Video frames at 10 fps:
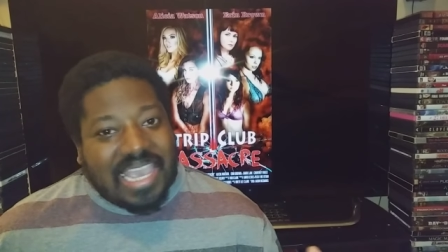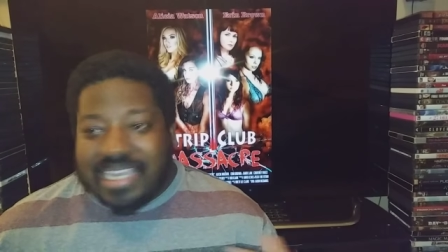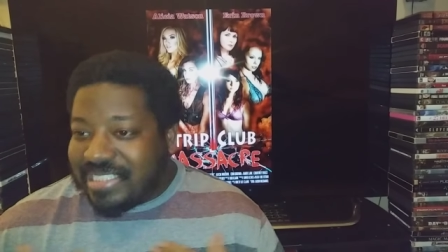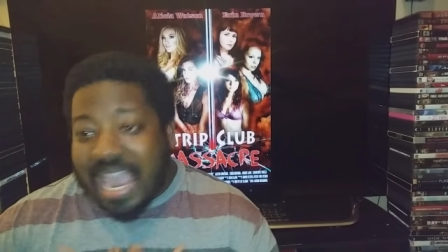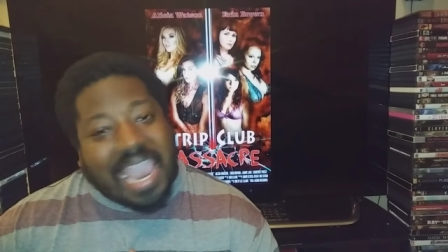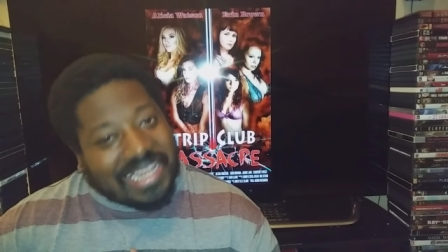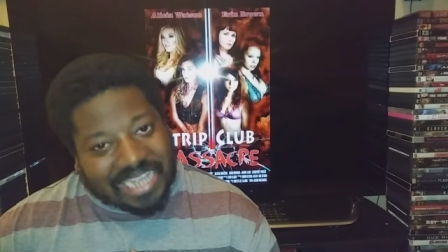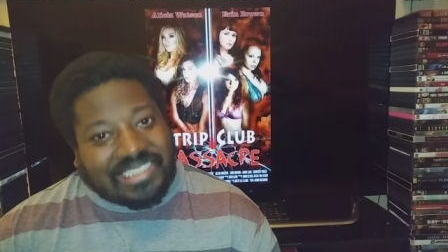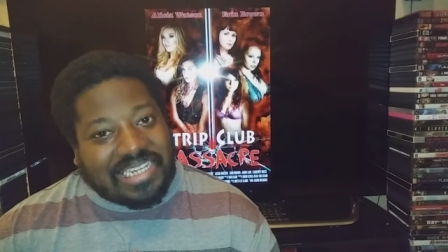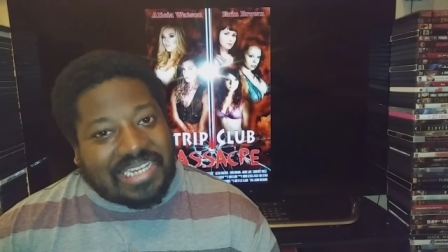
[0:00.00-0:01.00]
because i had
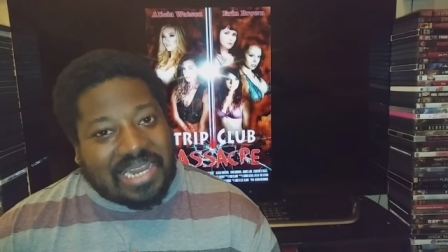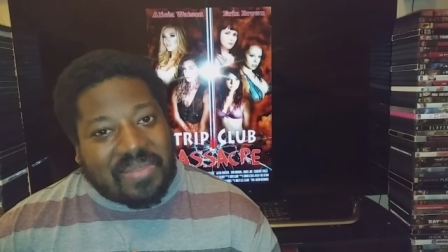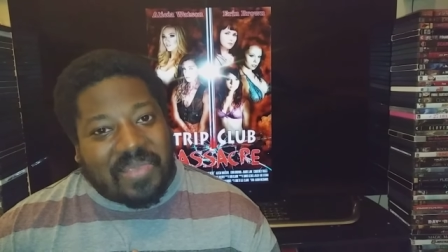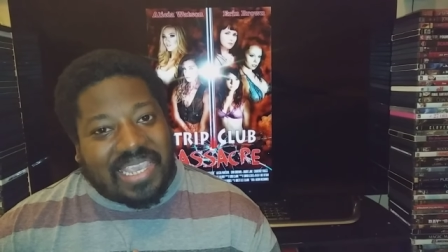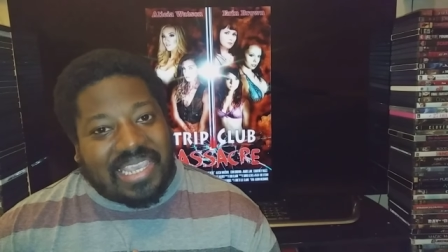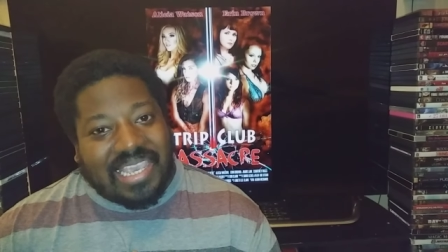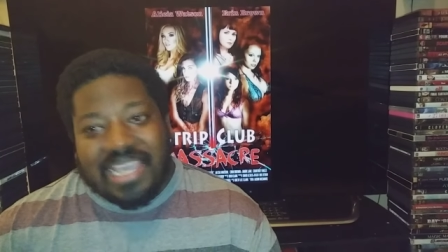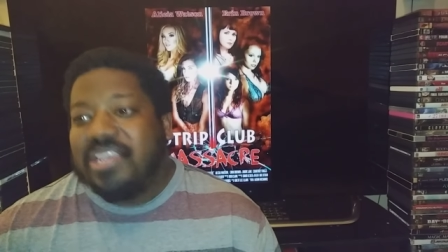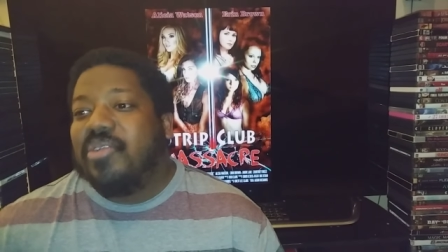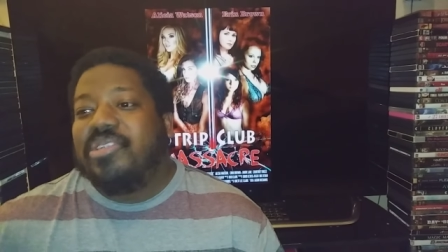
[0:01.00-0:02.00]
that shit done to me
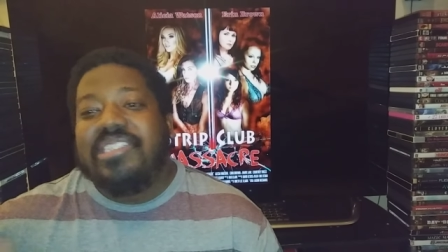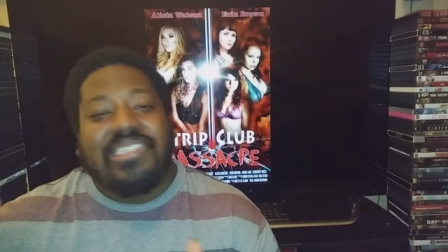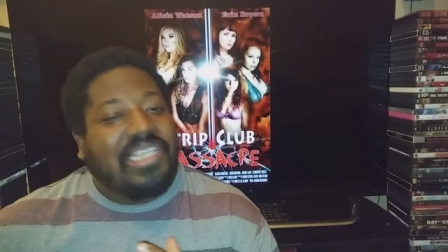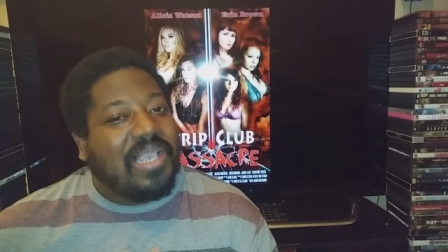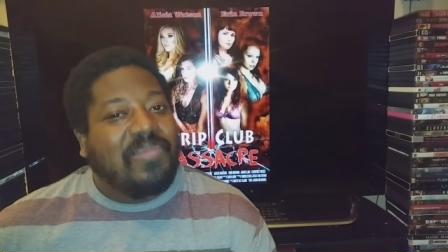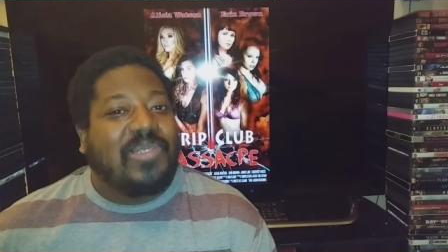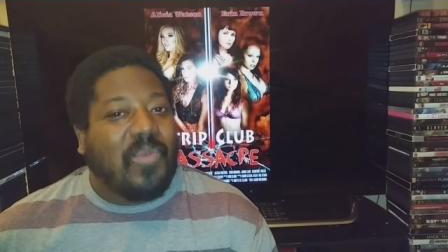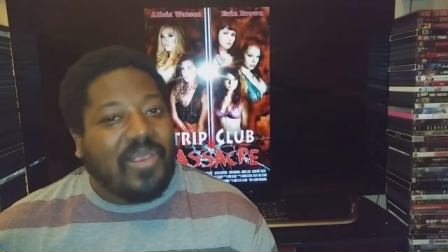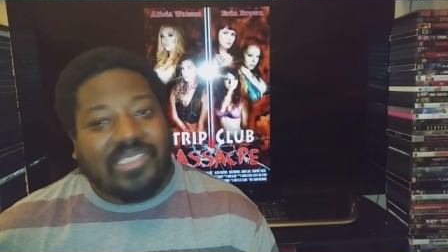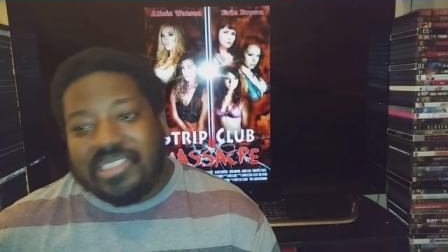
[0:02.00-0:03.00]
you know she, she comes to
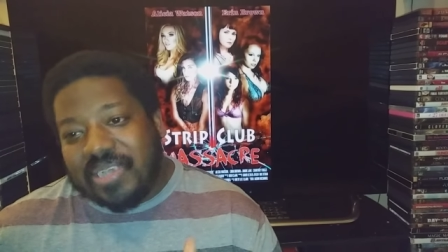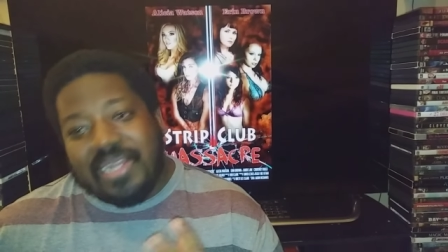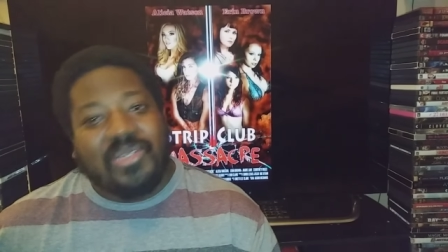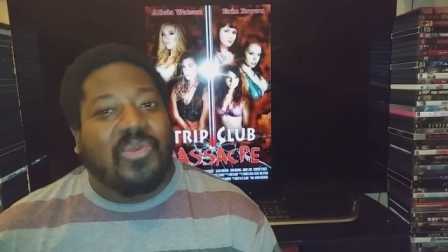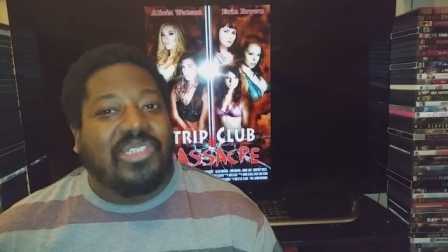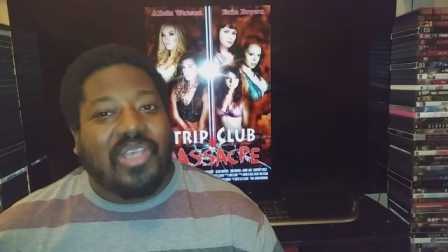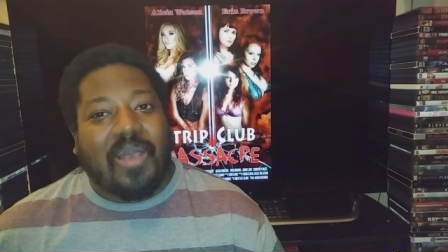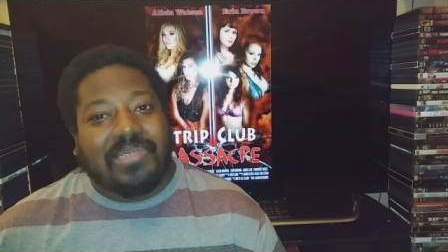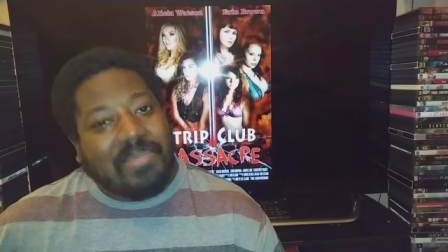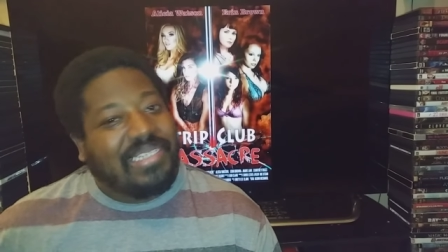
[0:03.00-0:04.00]
work she's trying to do a
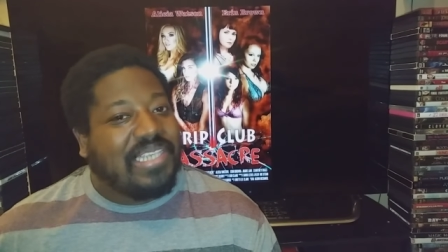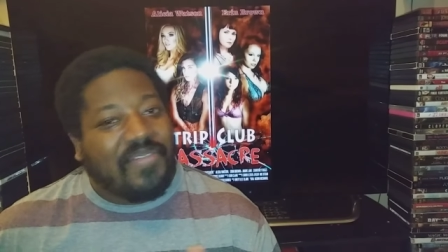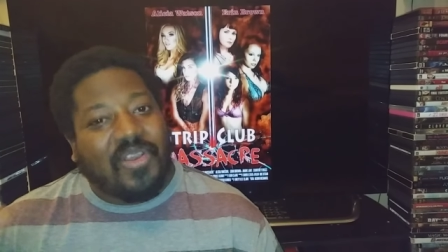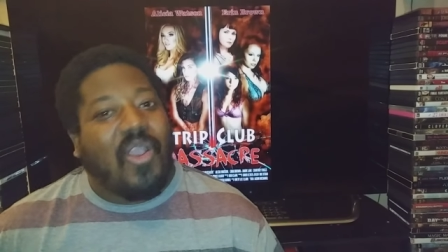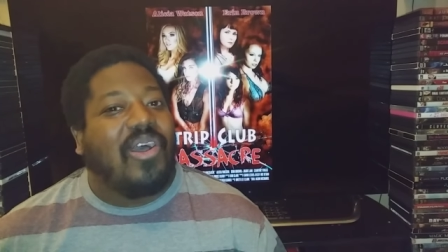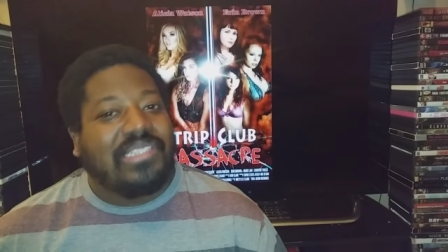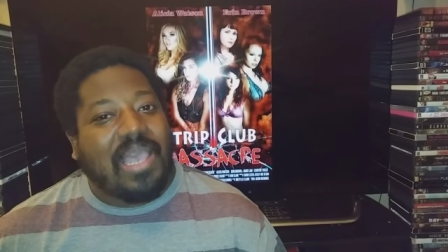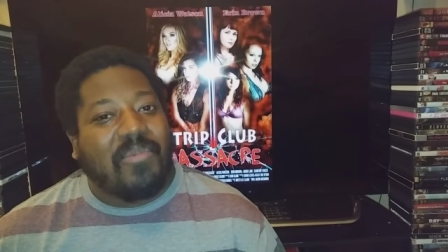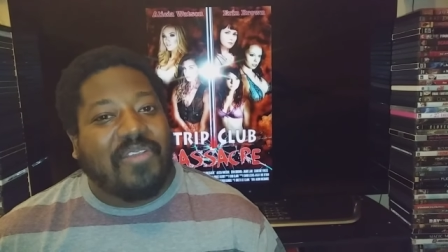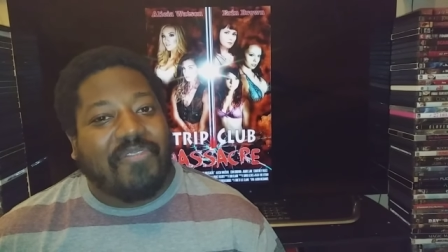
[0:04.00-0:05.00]
job somebody's giving her a hard
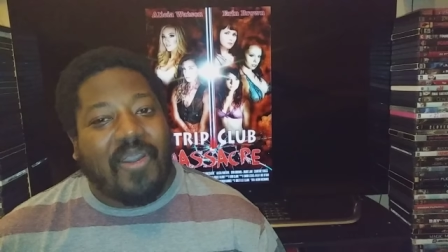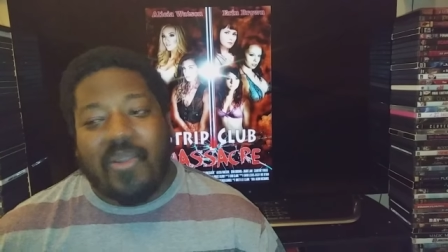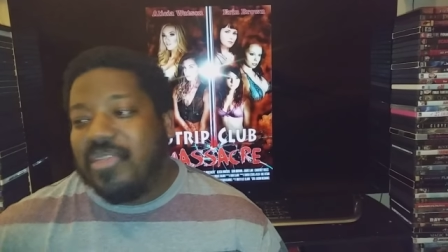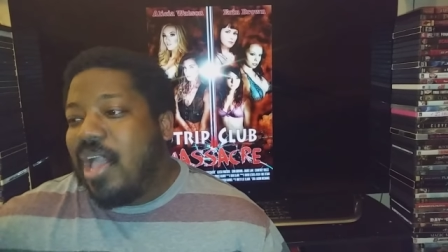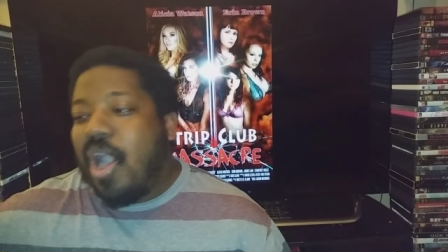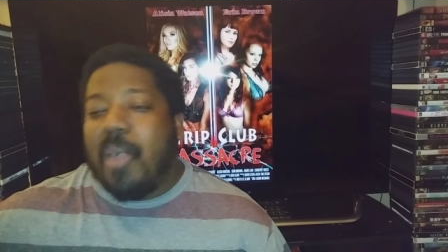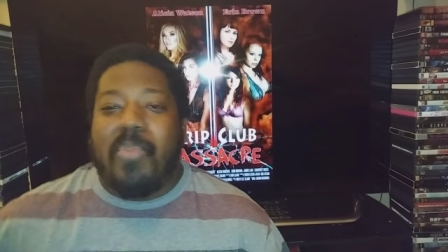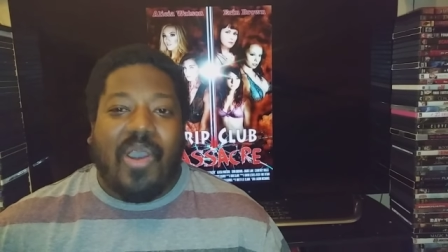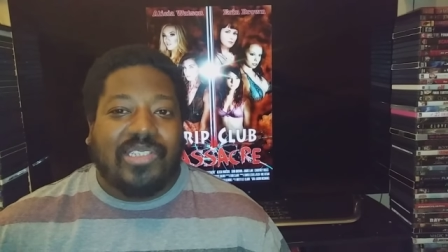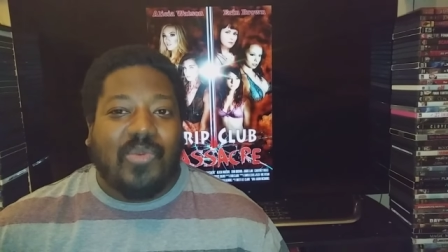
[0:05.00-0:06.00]
time on the phone a
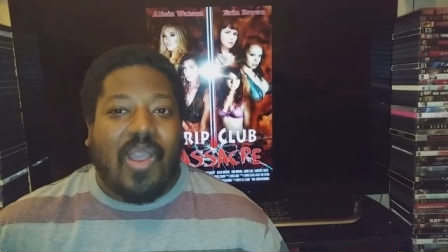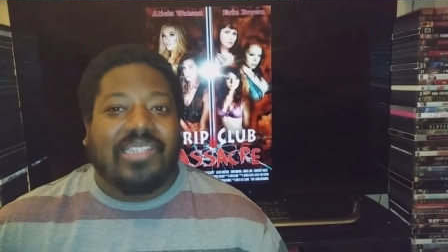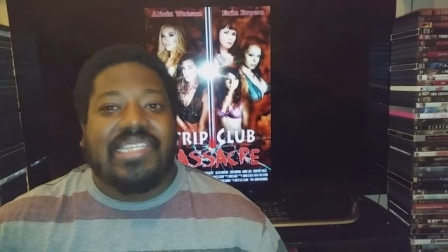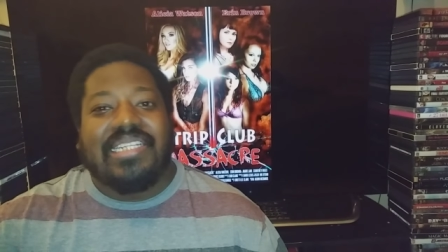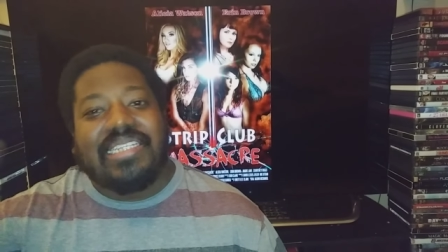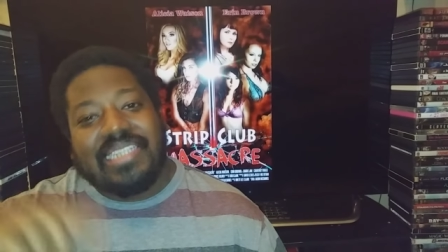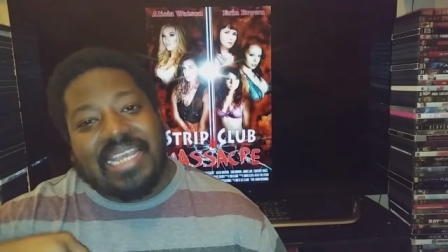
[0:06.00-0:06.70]
boss walks in and,